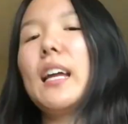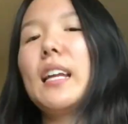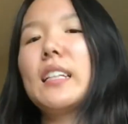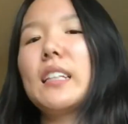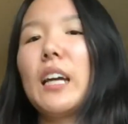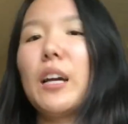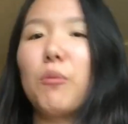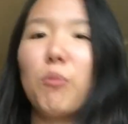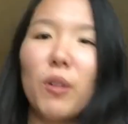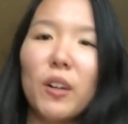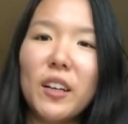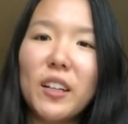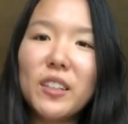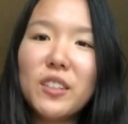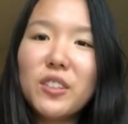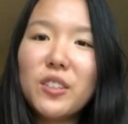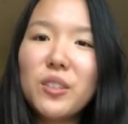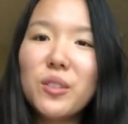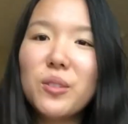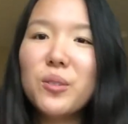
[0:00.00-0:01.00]
and I wanted
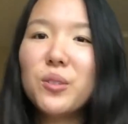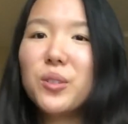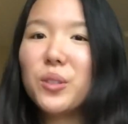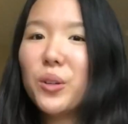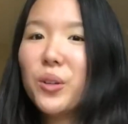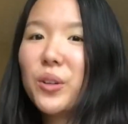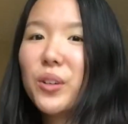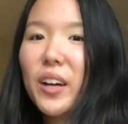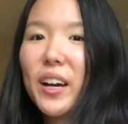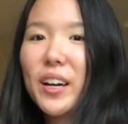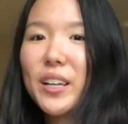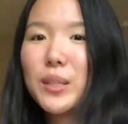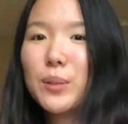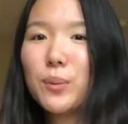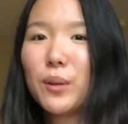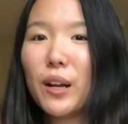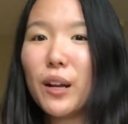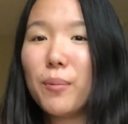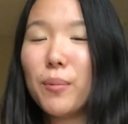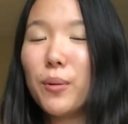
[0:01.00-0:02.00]
to show you guys
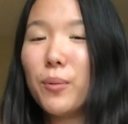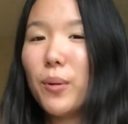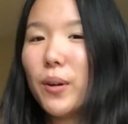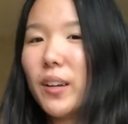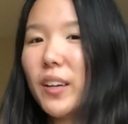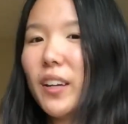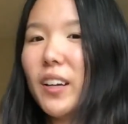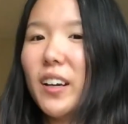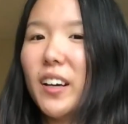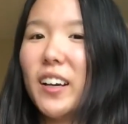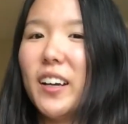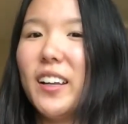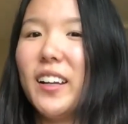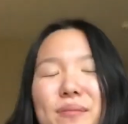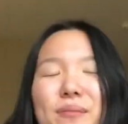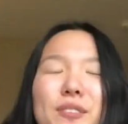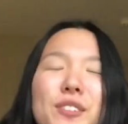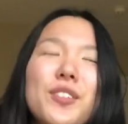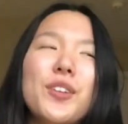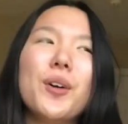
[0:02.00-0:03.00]
what I've been working on.
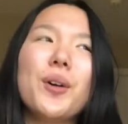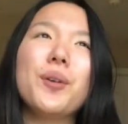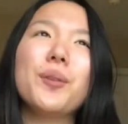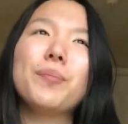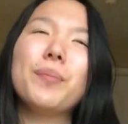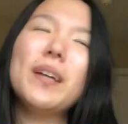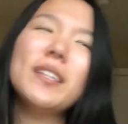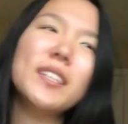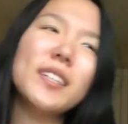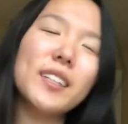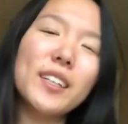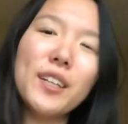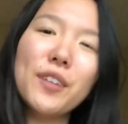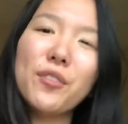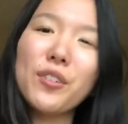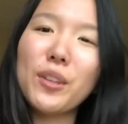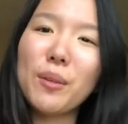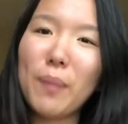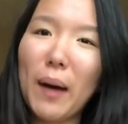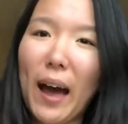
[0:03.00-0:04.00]
So basically
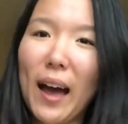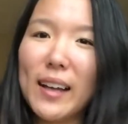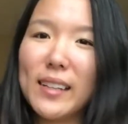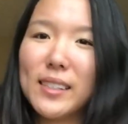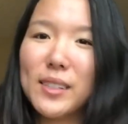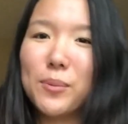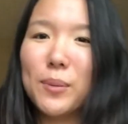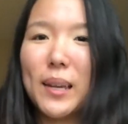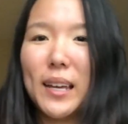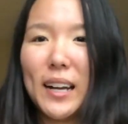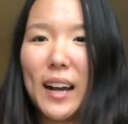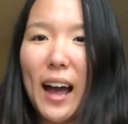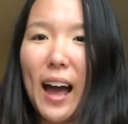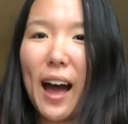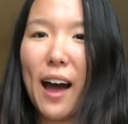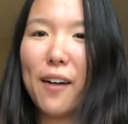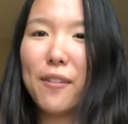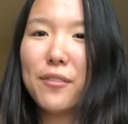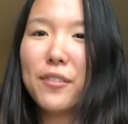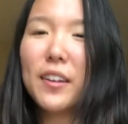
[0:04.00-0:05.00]
for the past week and a
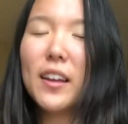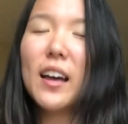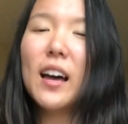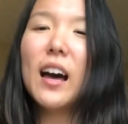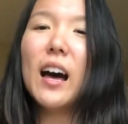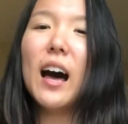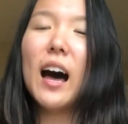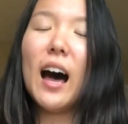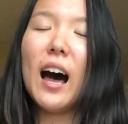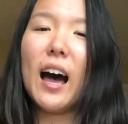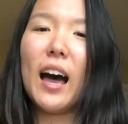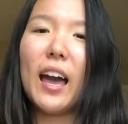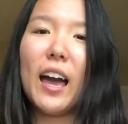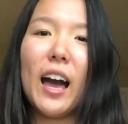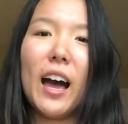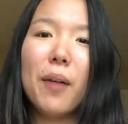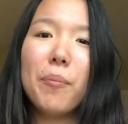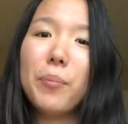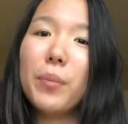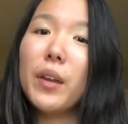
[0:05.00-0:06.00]
half, I
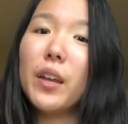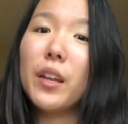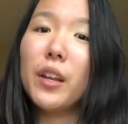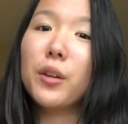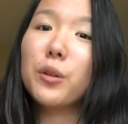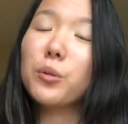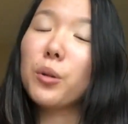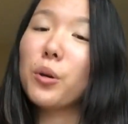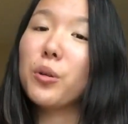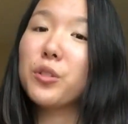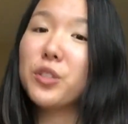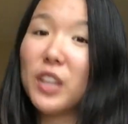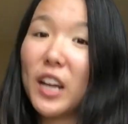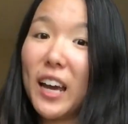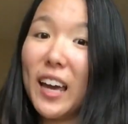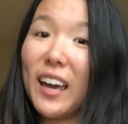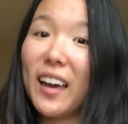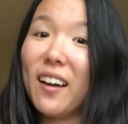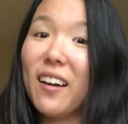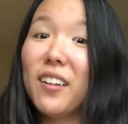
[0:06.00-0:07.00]
have been
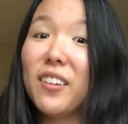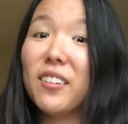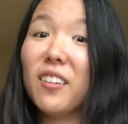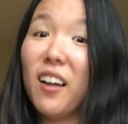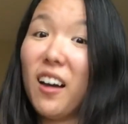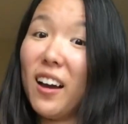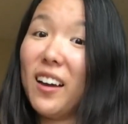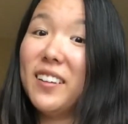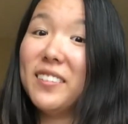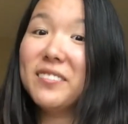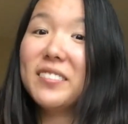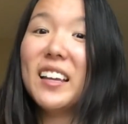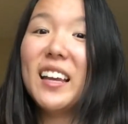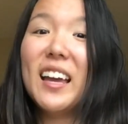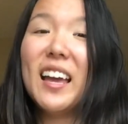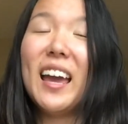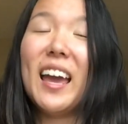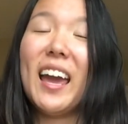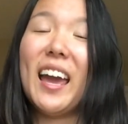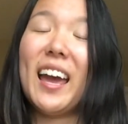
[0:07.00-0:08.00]
crocheting a lot,
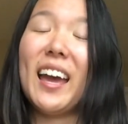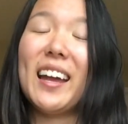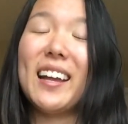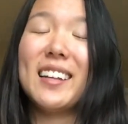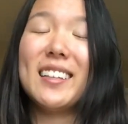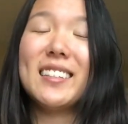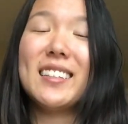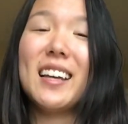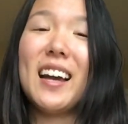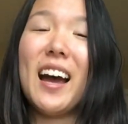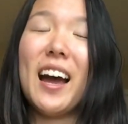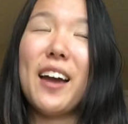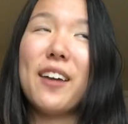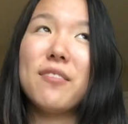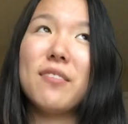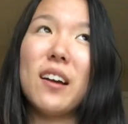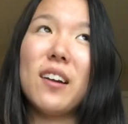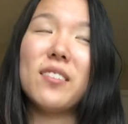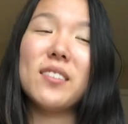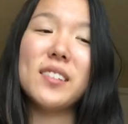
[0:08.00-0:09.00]
and I
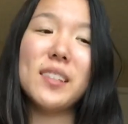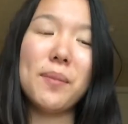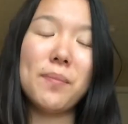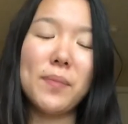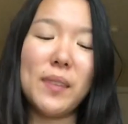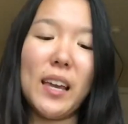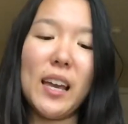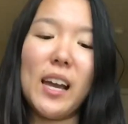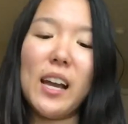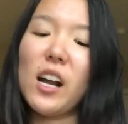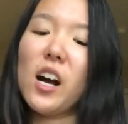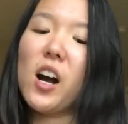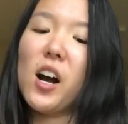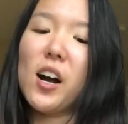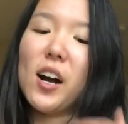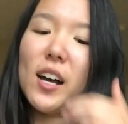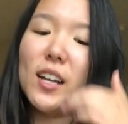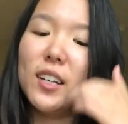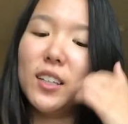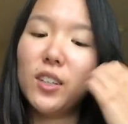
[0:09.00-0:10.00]
found something
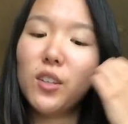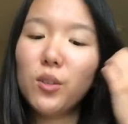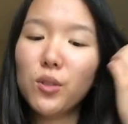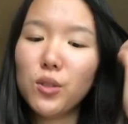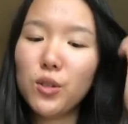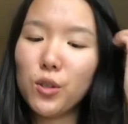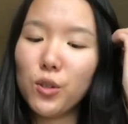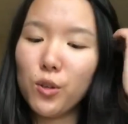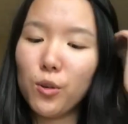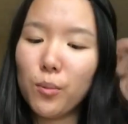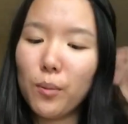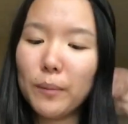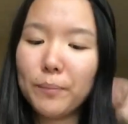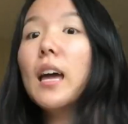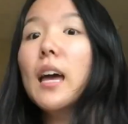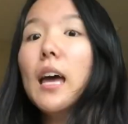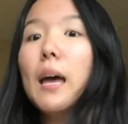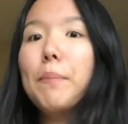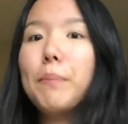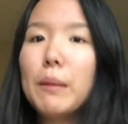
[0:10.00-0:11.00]
on YouTube,
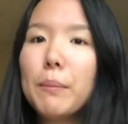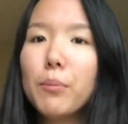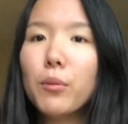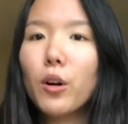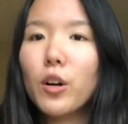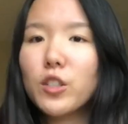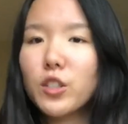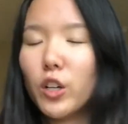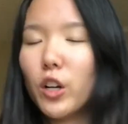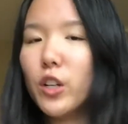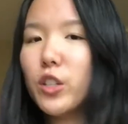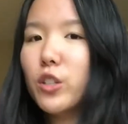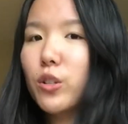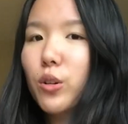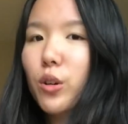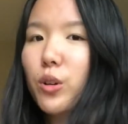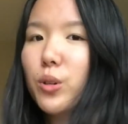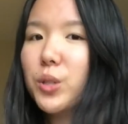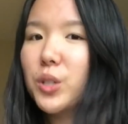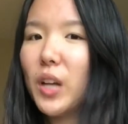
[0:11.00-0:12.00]
and people are starting to
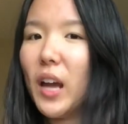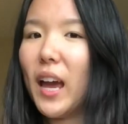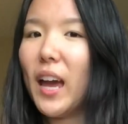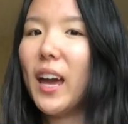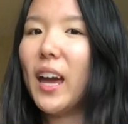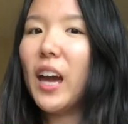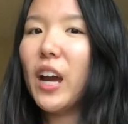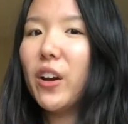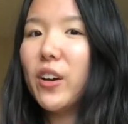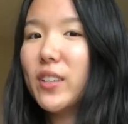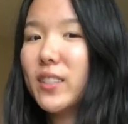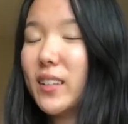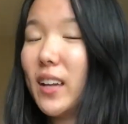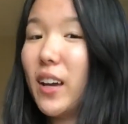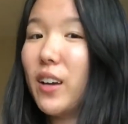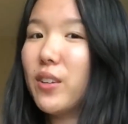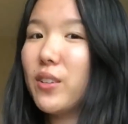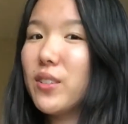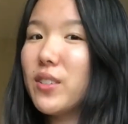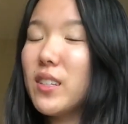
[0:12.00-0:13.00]
crochet Harry
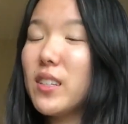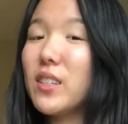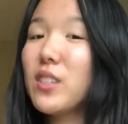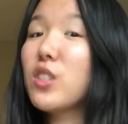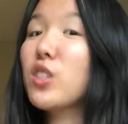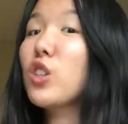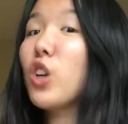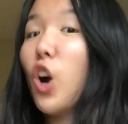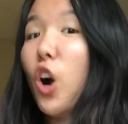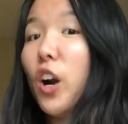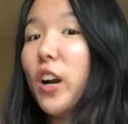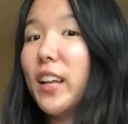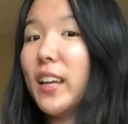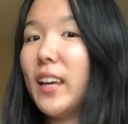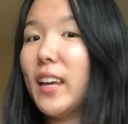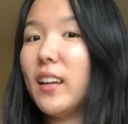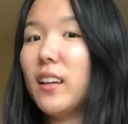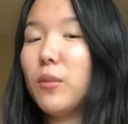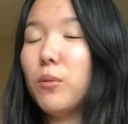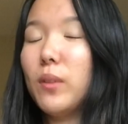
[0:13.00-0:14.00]
Styles'
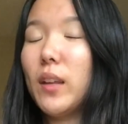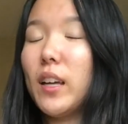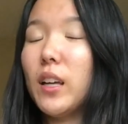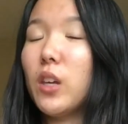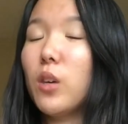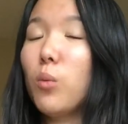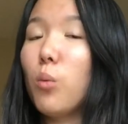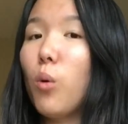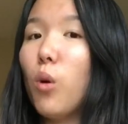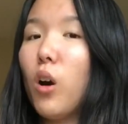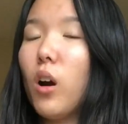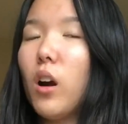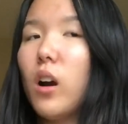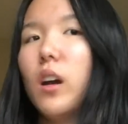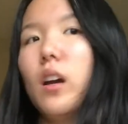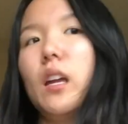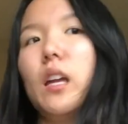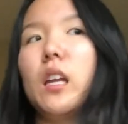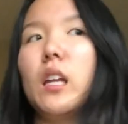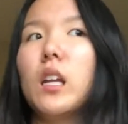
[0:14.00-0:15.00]
cardigan that he wore
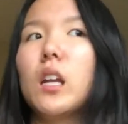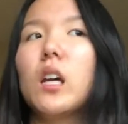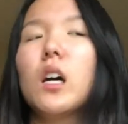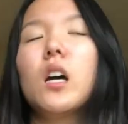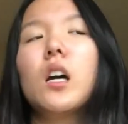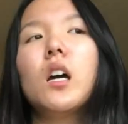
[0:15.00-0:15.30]
in